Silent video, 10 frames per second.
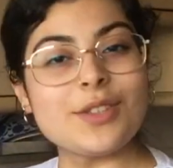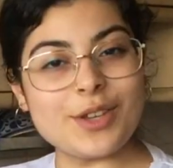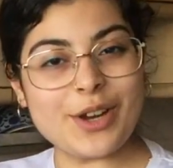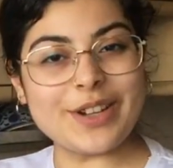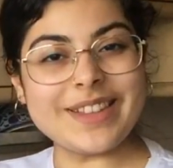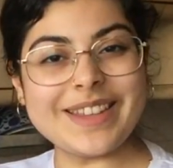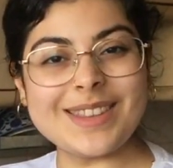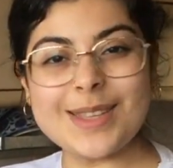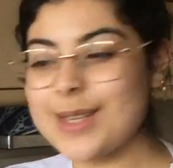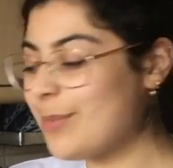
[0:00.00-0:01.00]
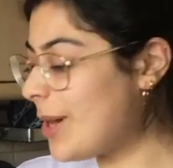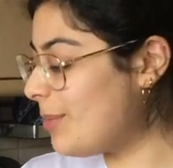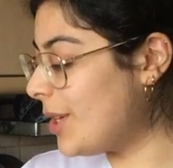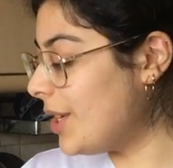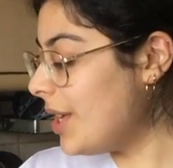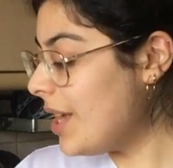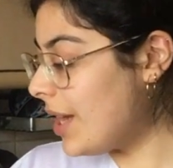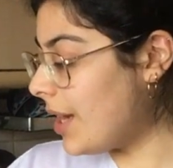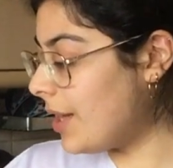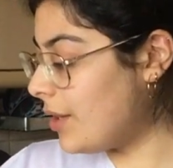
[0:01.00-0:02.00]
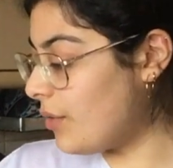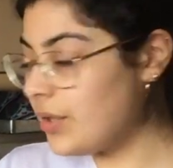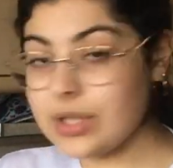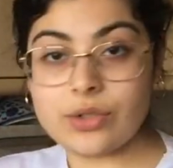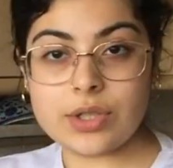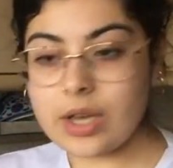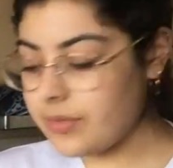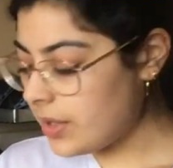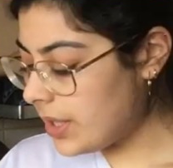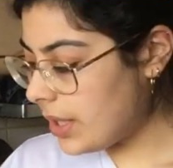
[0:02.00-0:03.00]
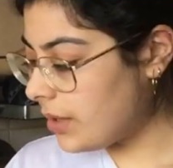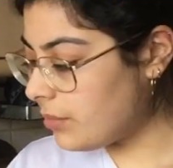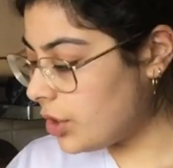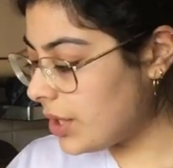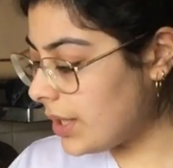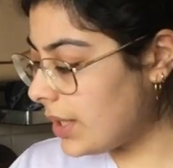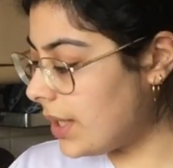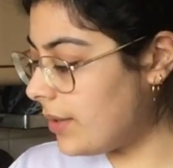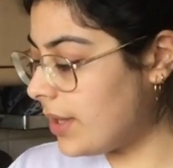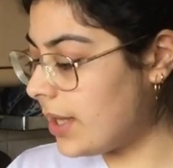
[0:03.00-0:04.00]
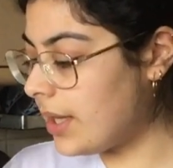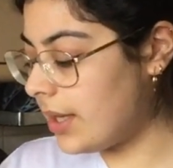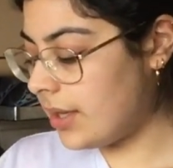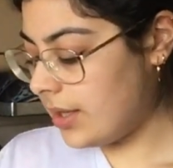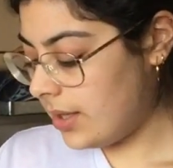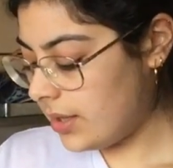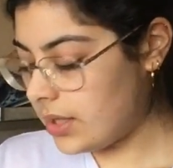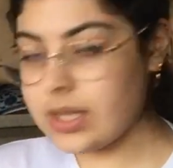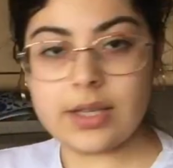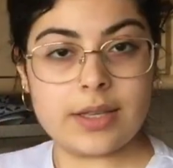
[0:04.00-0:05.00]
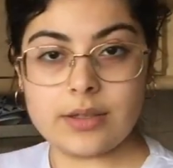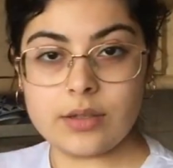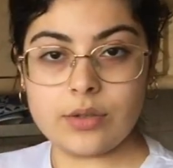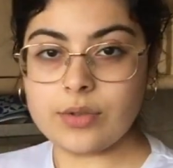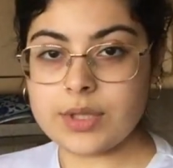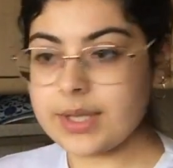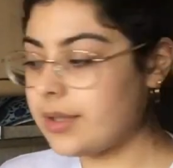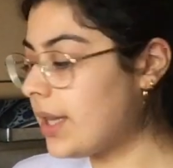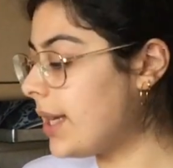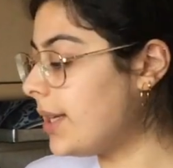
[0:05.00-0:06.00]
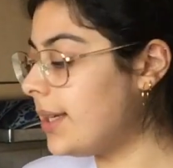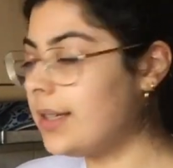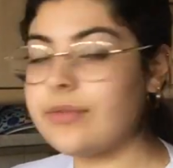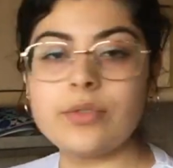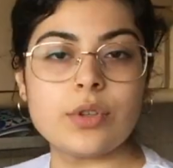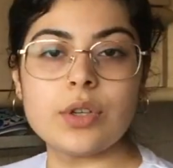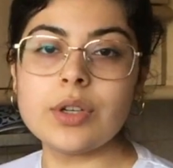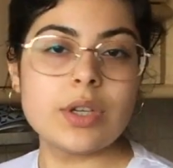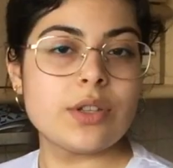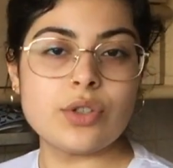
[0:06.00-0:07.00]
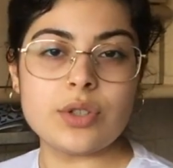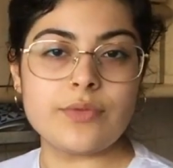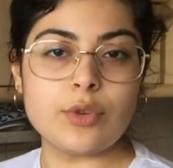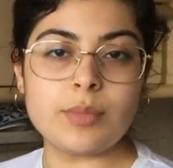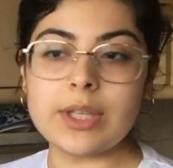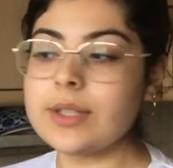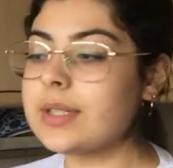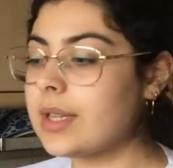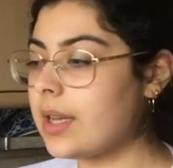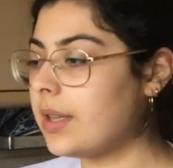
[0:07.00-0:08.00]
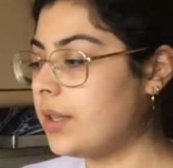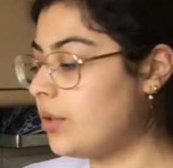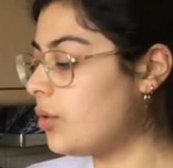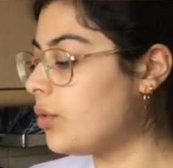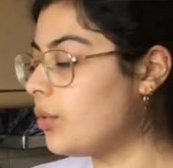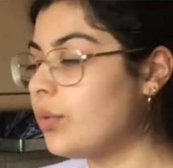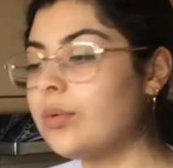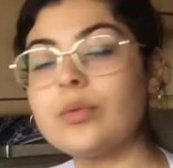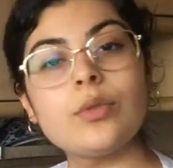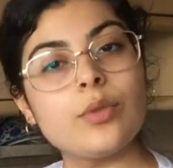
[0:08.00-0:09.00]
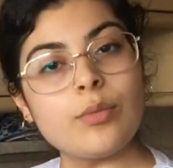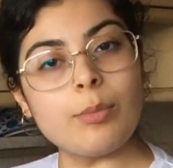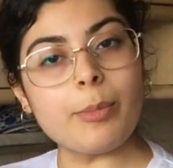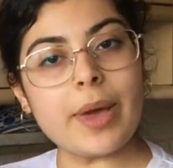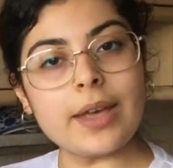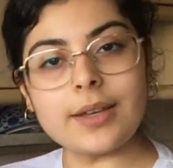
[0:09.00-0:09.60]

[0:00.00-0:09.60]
the garlic and the bamia, and obviously just covered it, and I'm just gonna let that sit, you know, still on high heat for just a few minutes. I'll let you know when we're back.